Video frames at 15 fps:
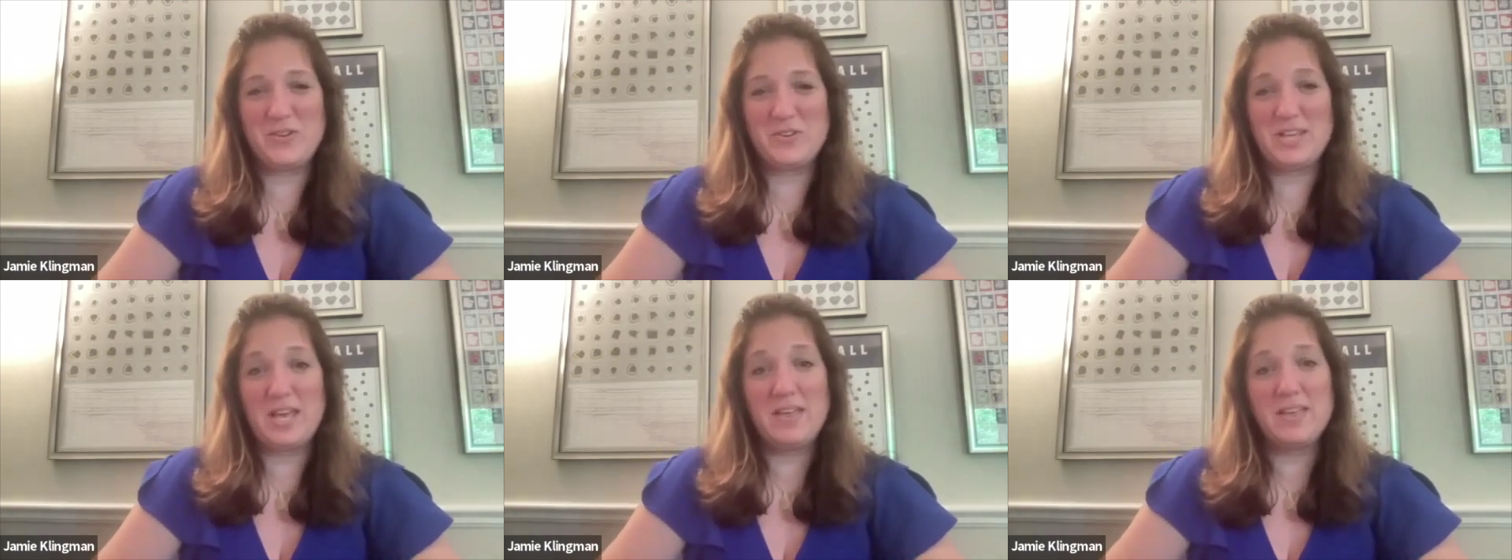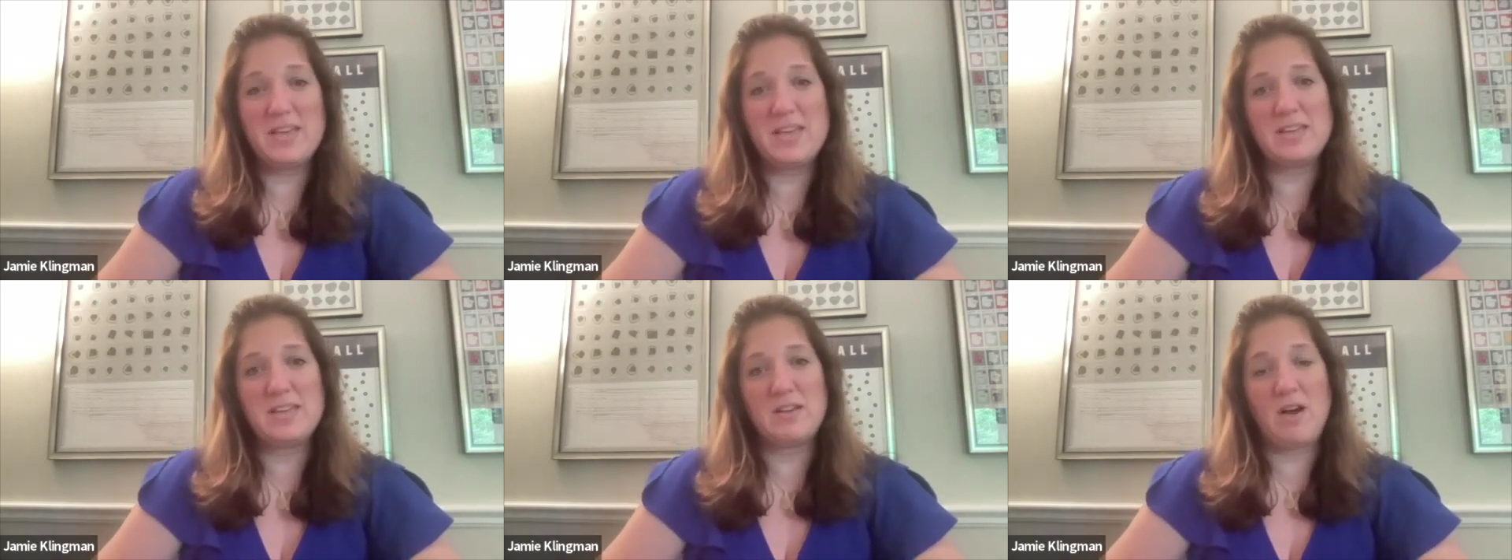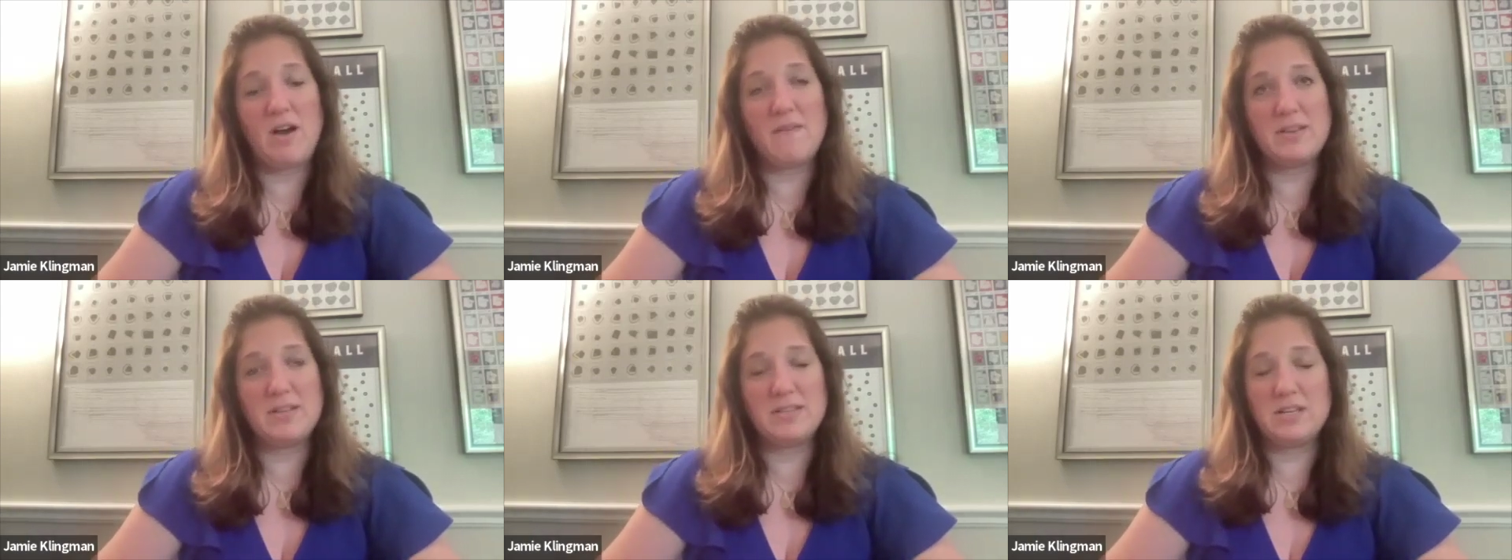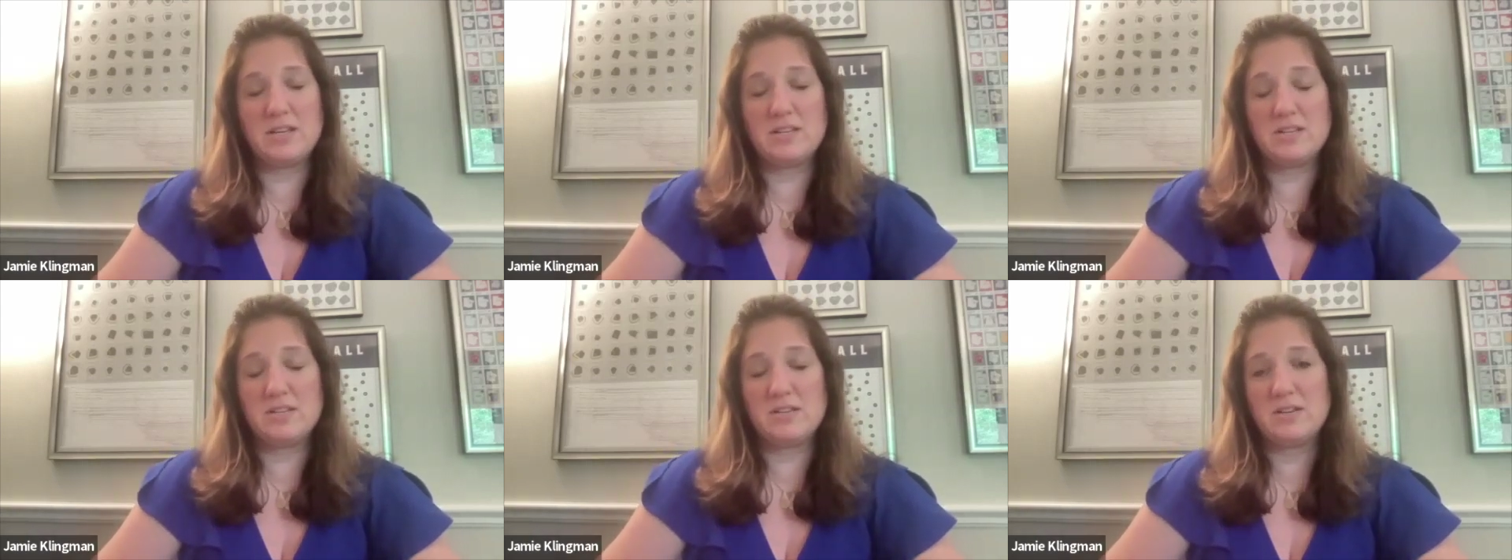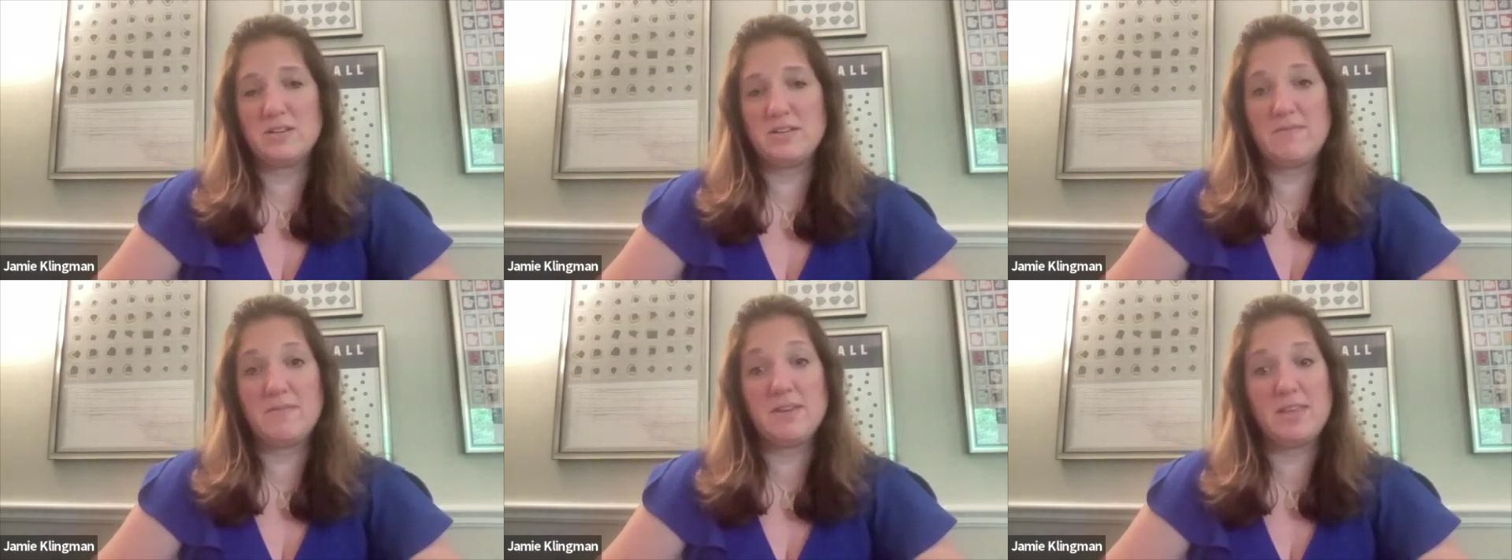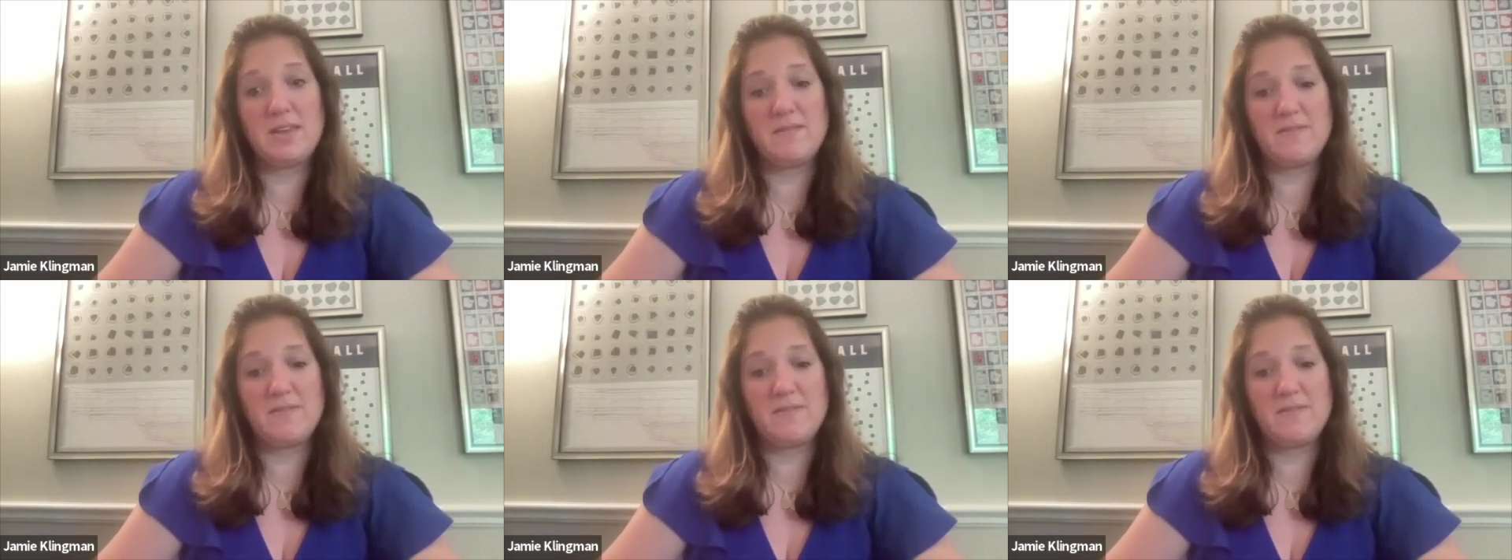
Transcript: selling, and obviously concerns everything